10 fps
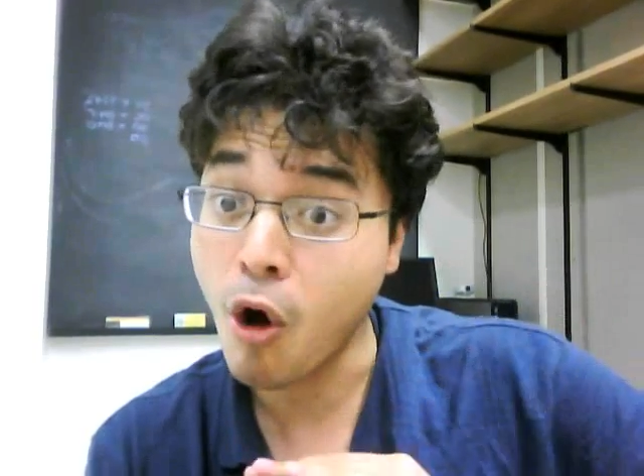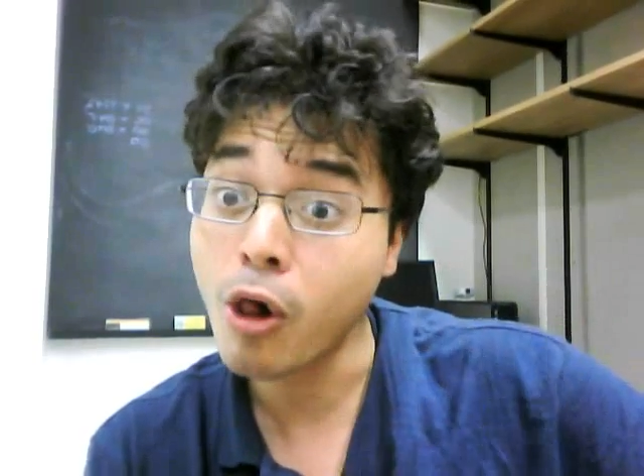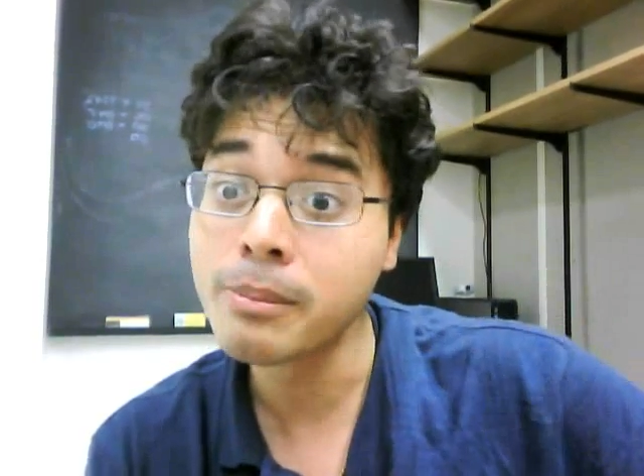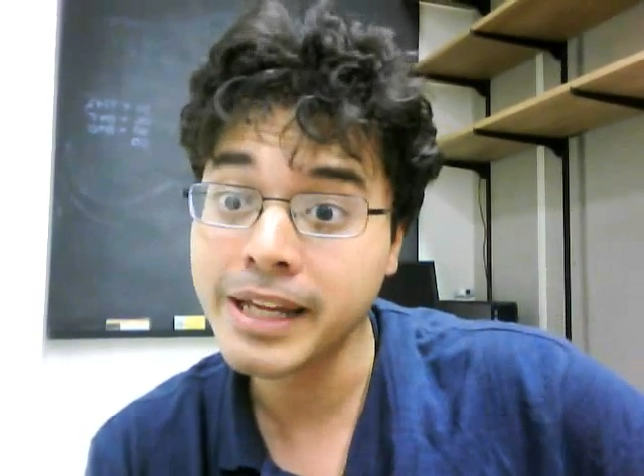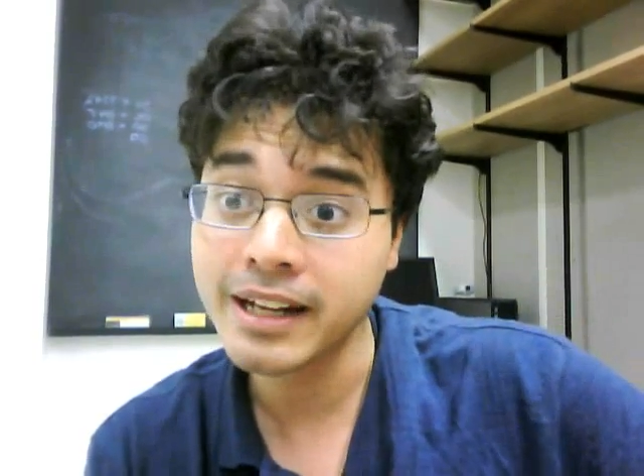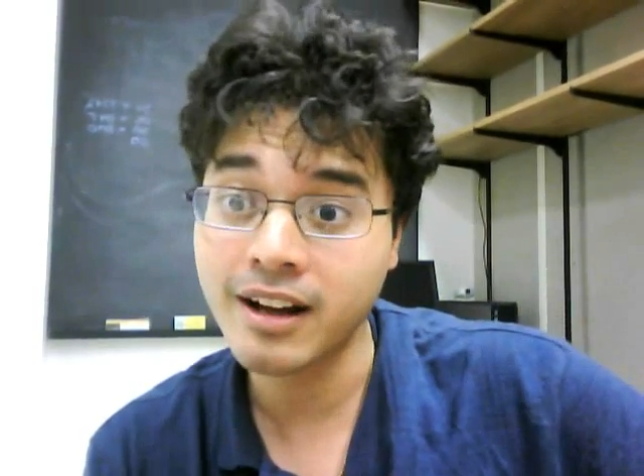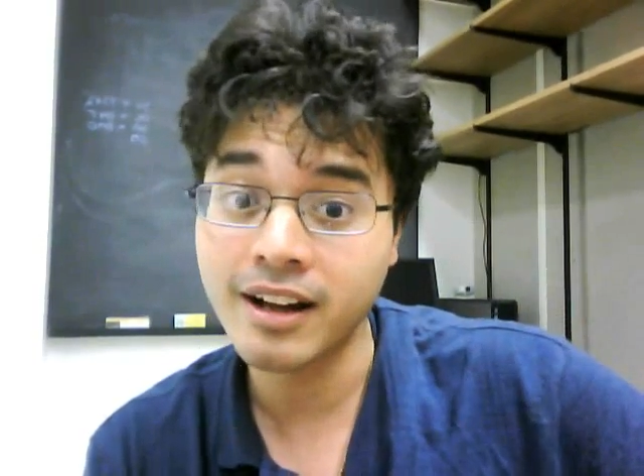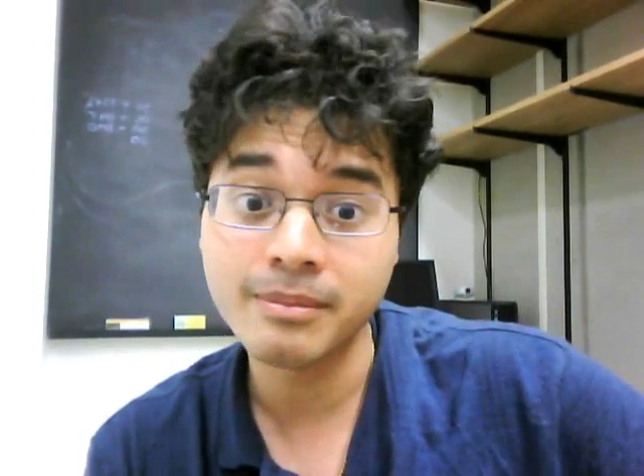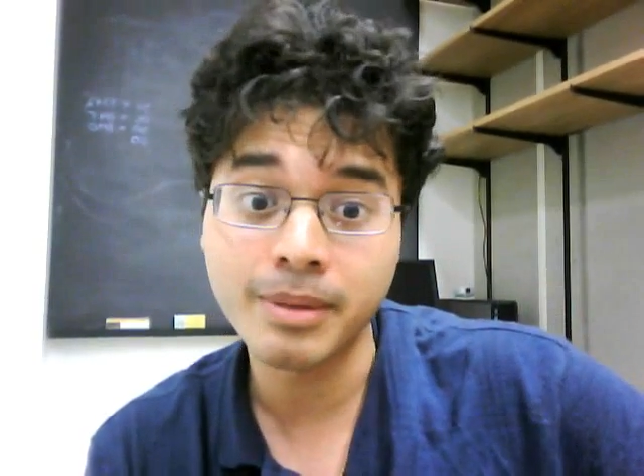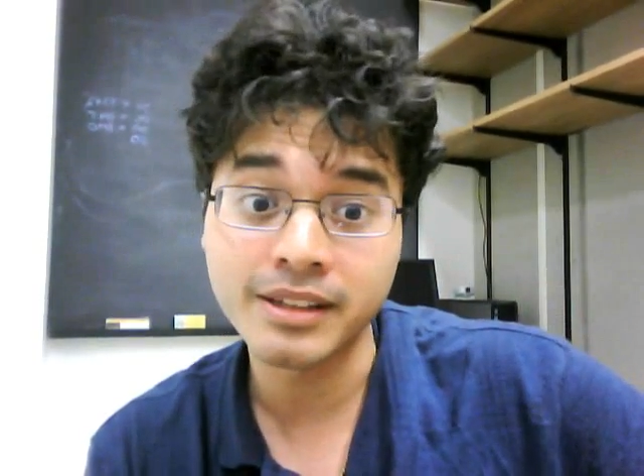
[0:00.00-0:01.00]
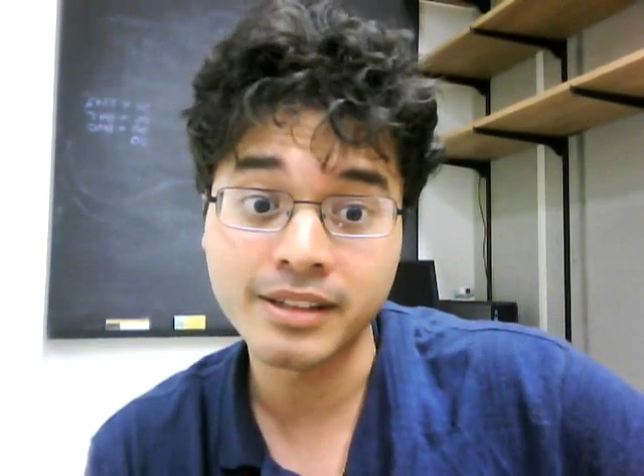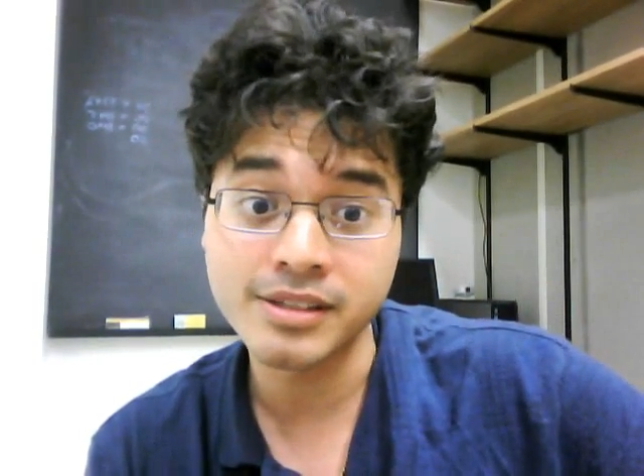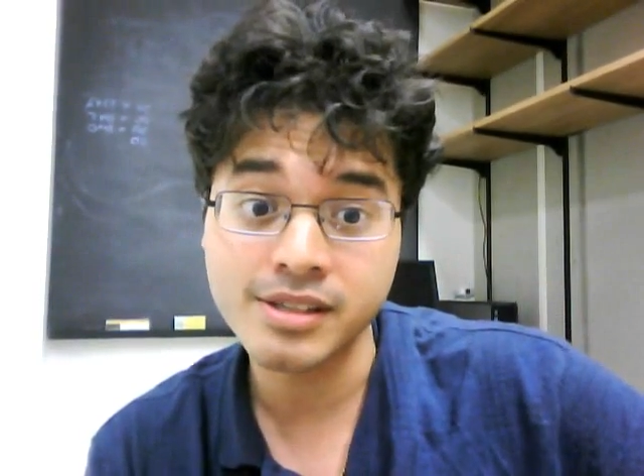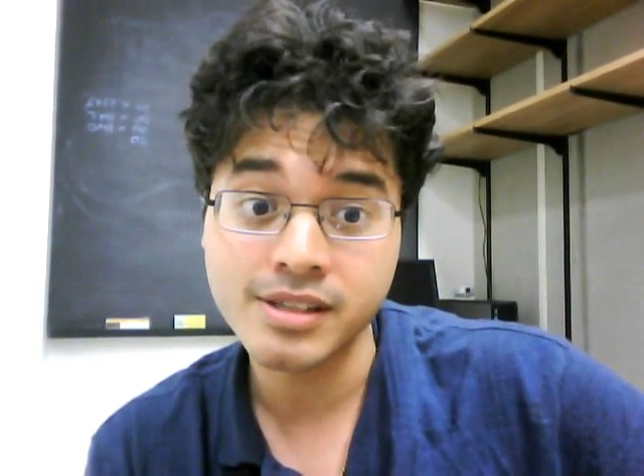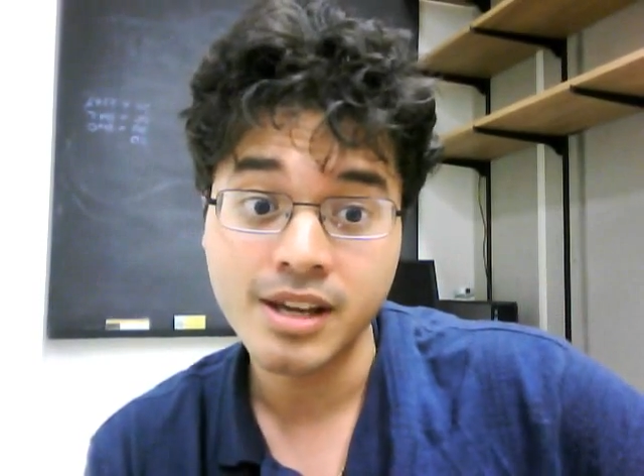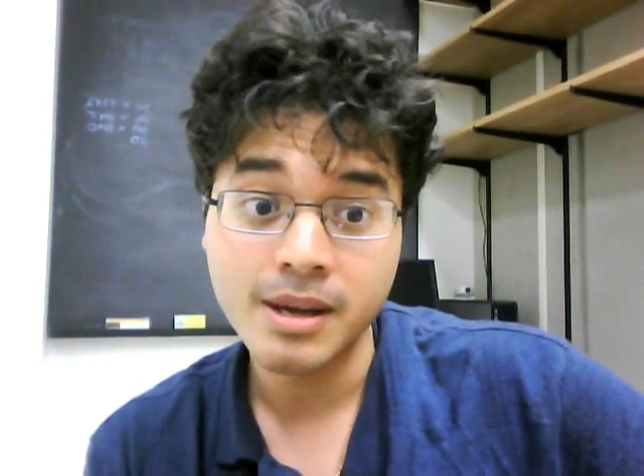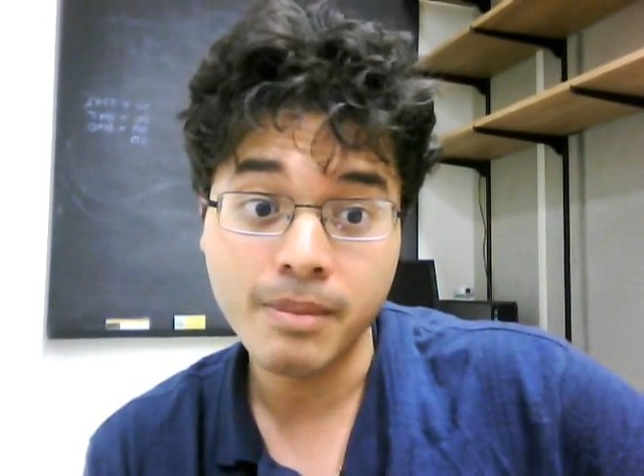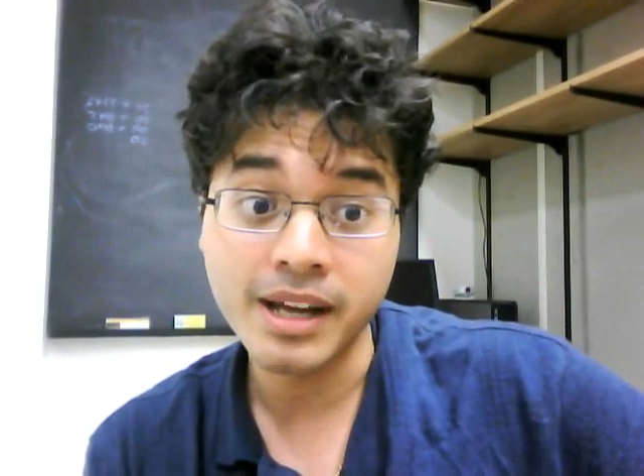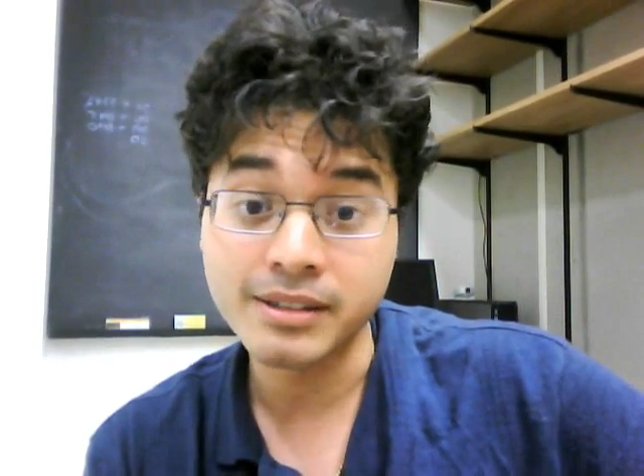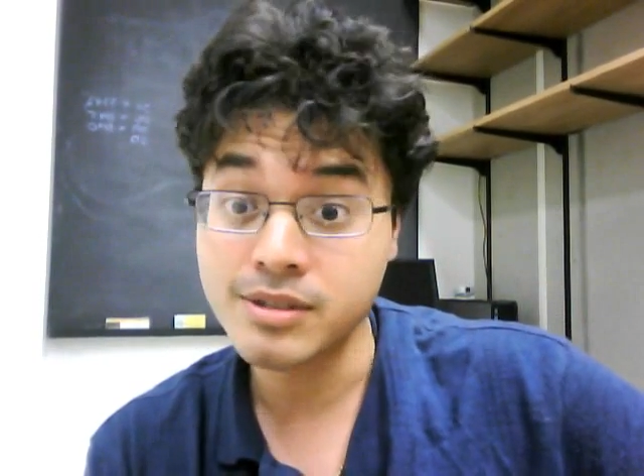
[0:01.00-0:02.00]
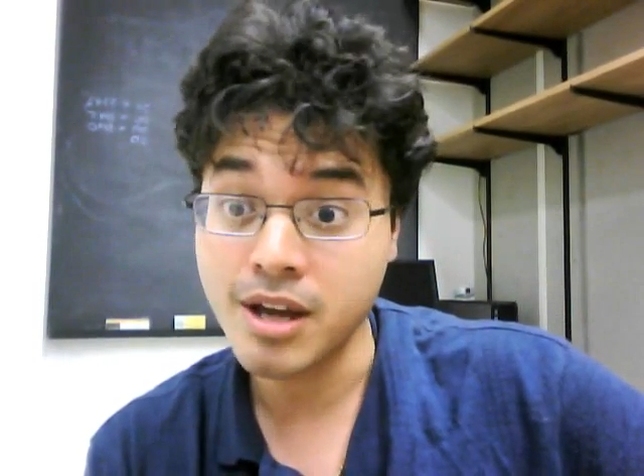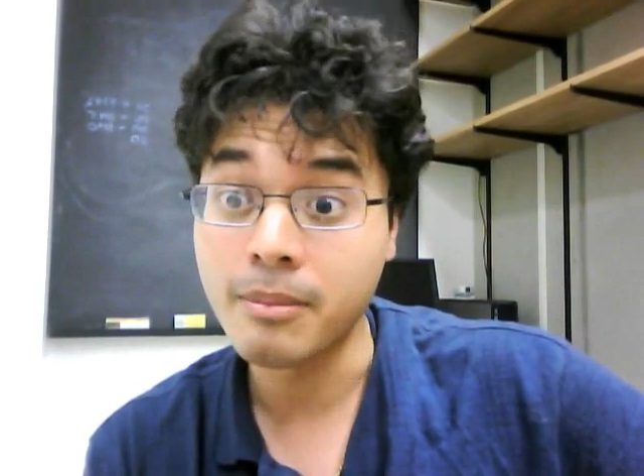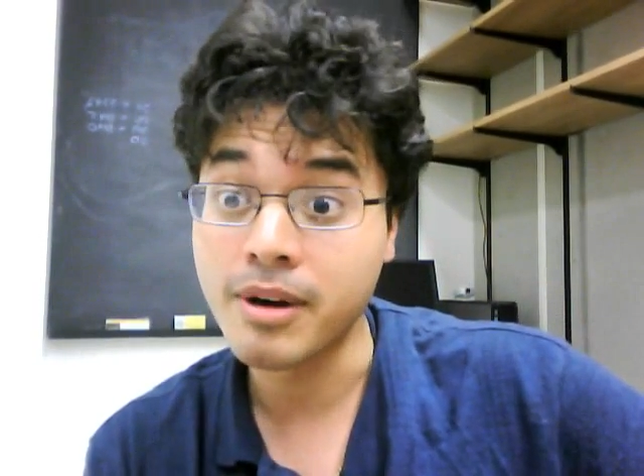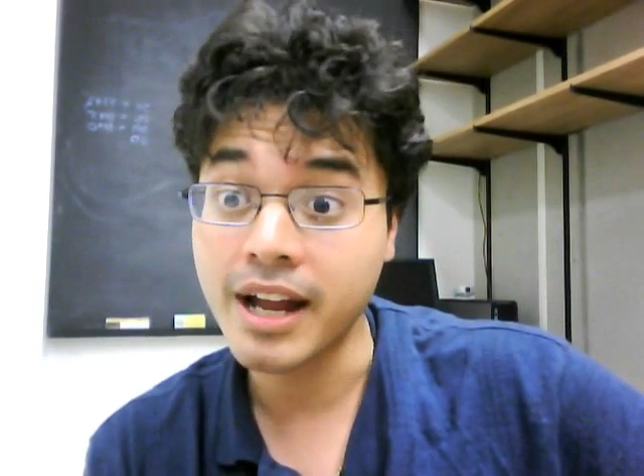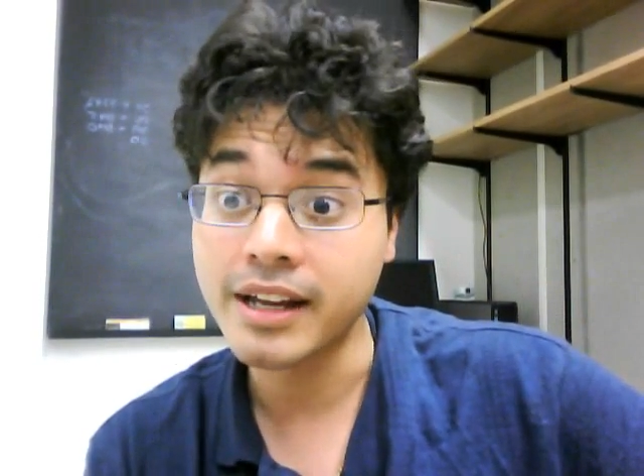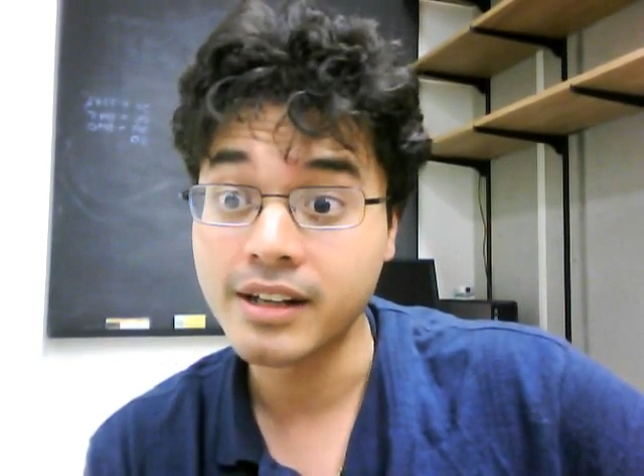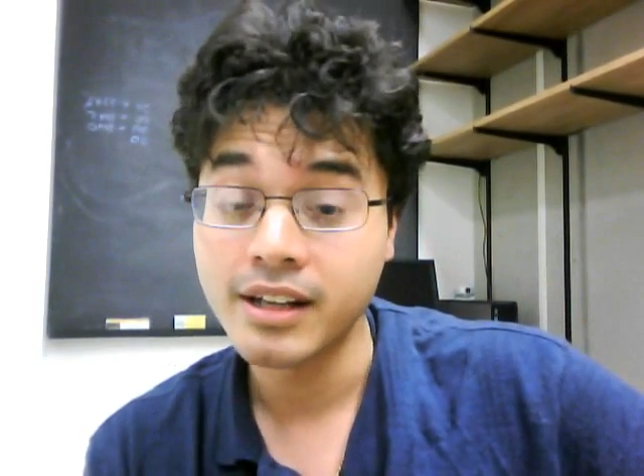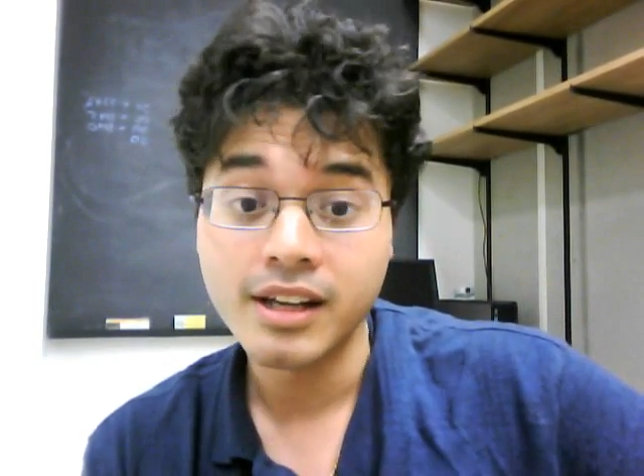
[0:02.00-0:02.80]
all being cut by these, by Tom Ryan.